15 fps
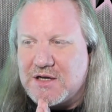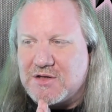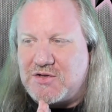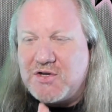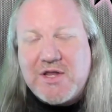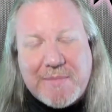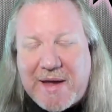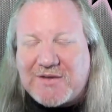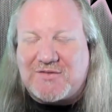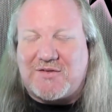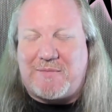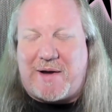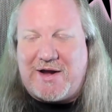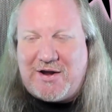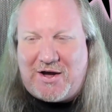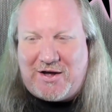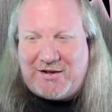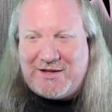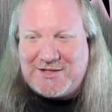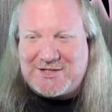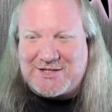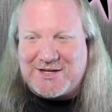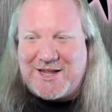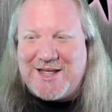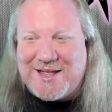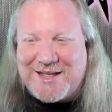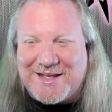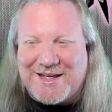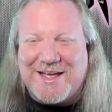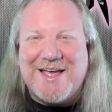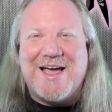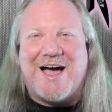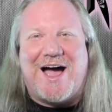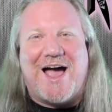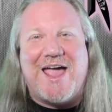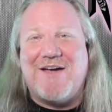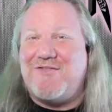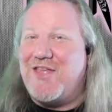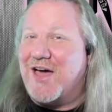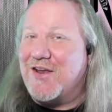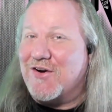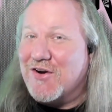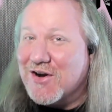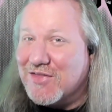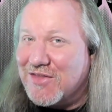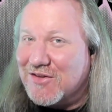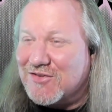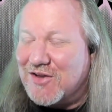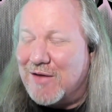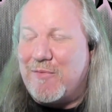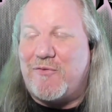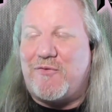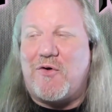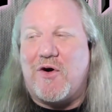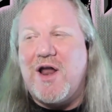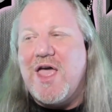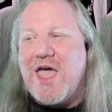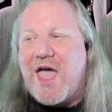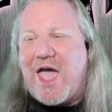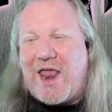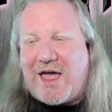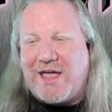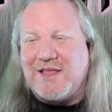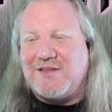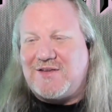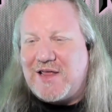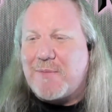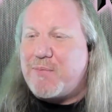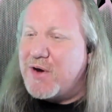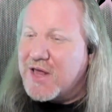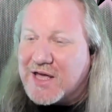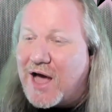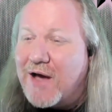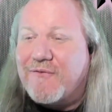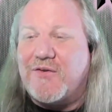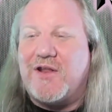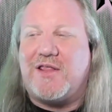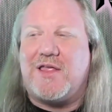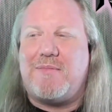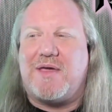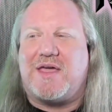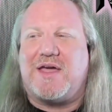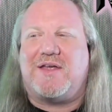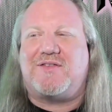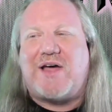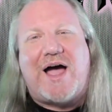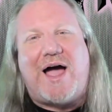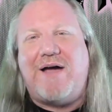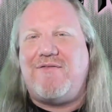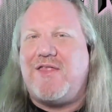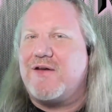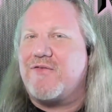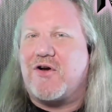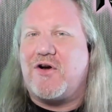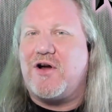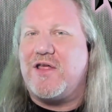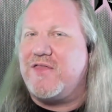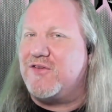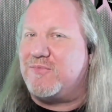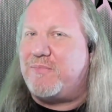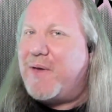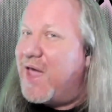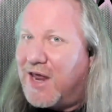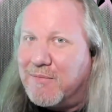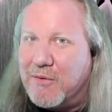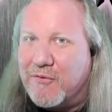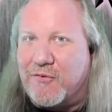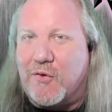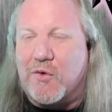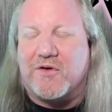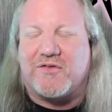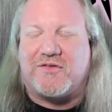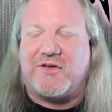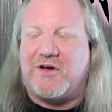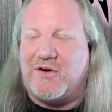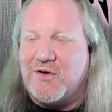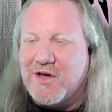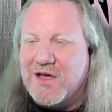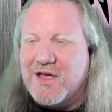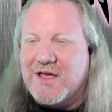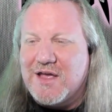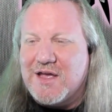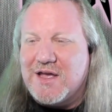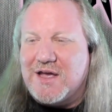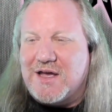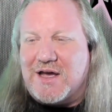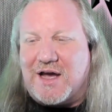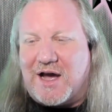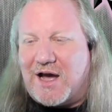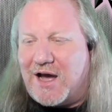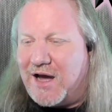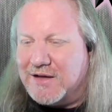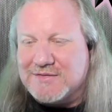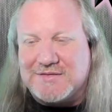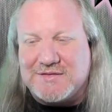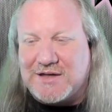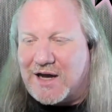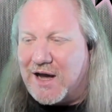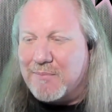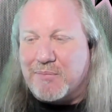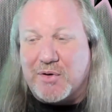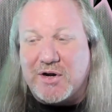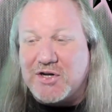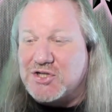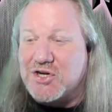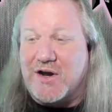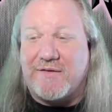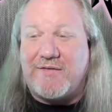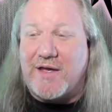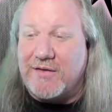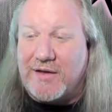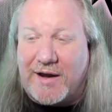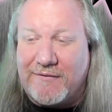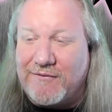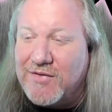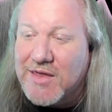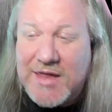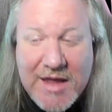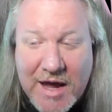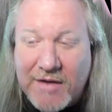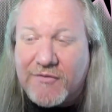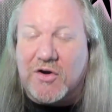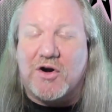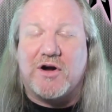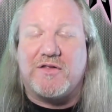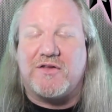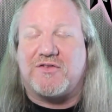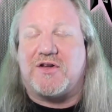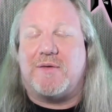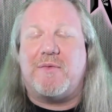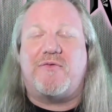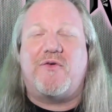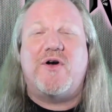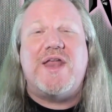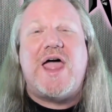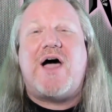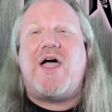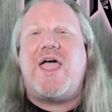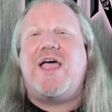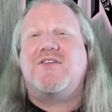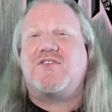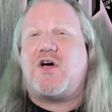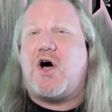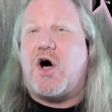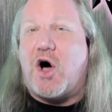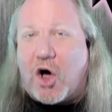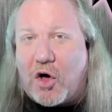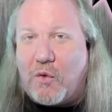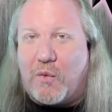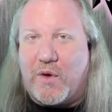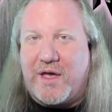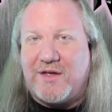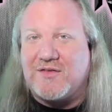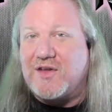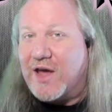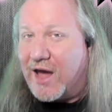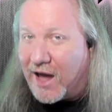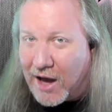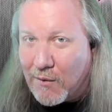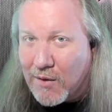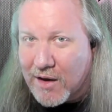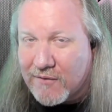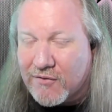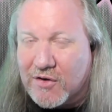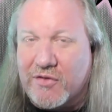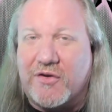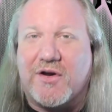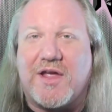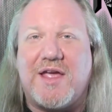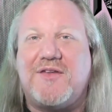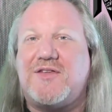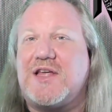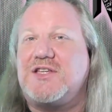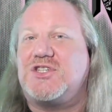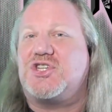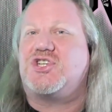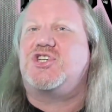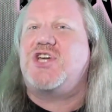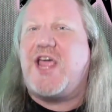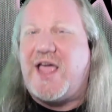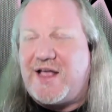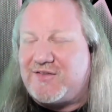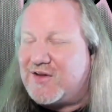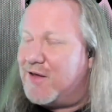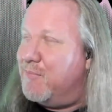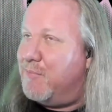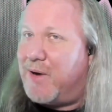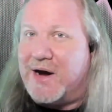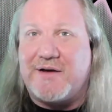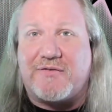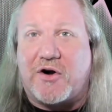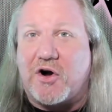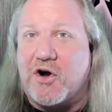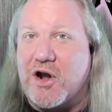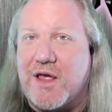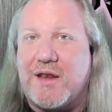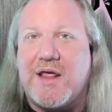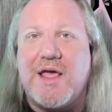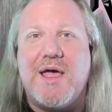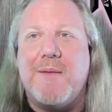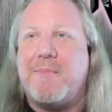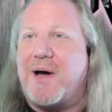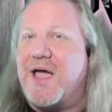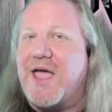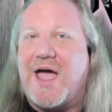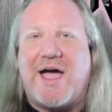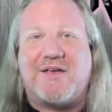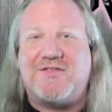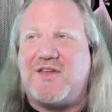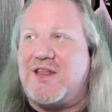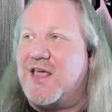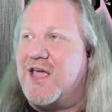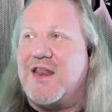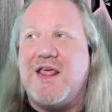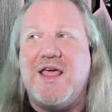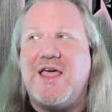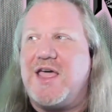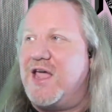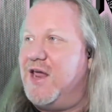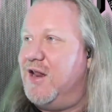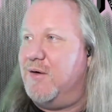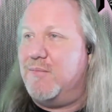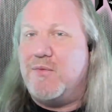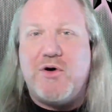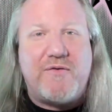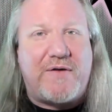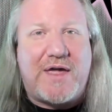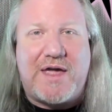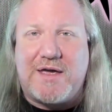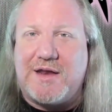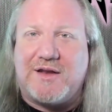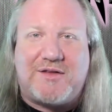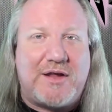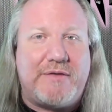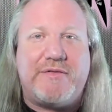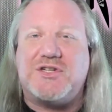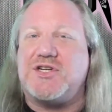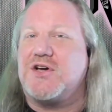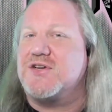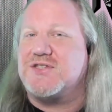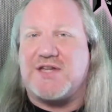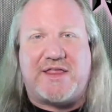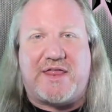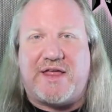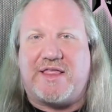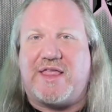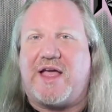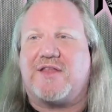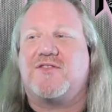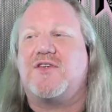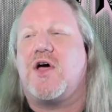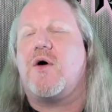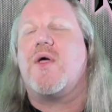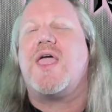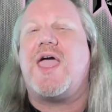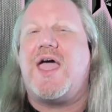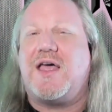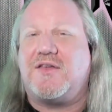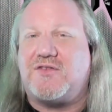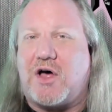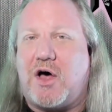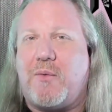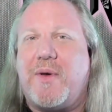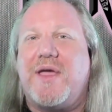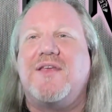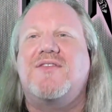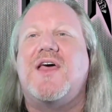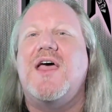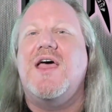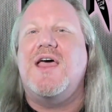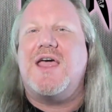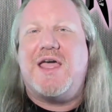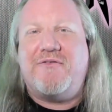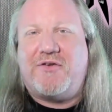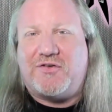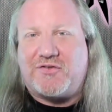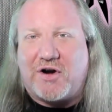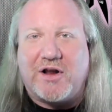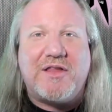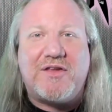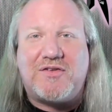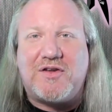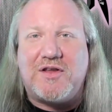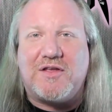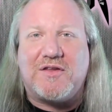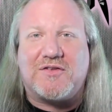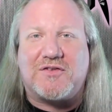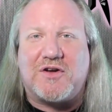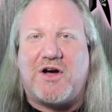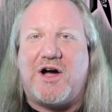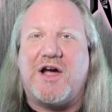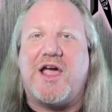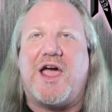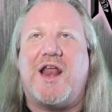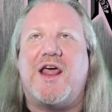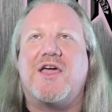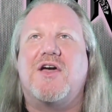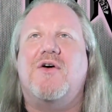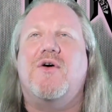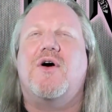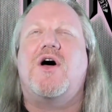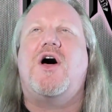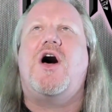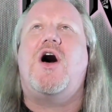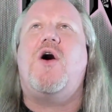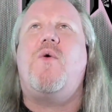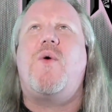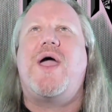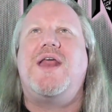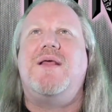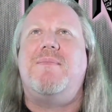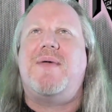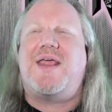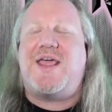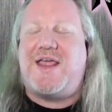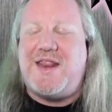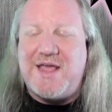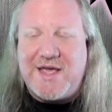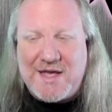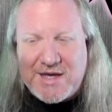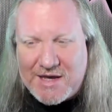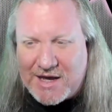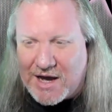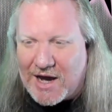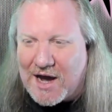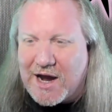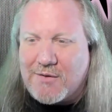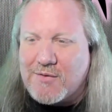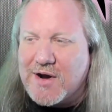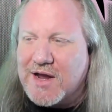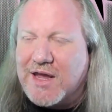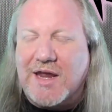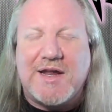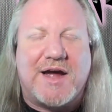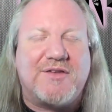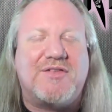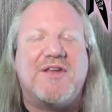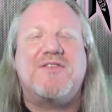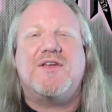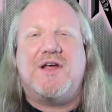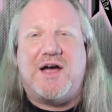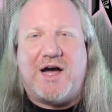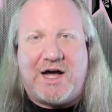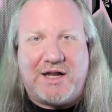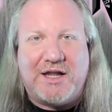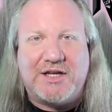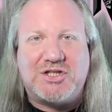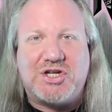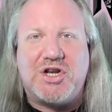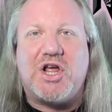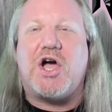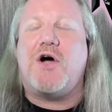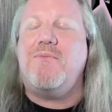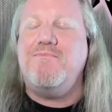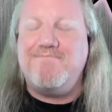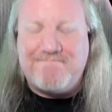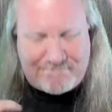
to the best of my knowledge, I have not heard this song before, and I can say that pretty confidently because I've never heard of this band before, so I'm pretty sure I've never heard the song before. Now, as always, however, there is a chance I might have heard it by accident in a movie, in a TV show, something like that. So, as always, if I start listening to the song and I go, oh, wait a minute, I recognize this, I'll let you know.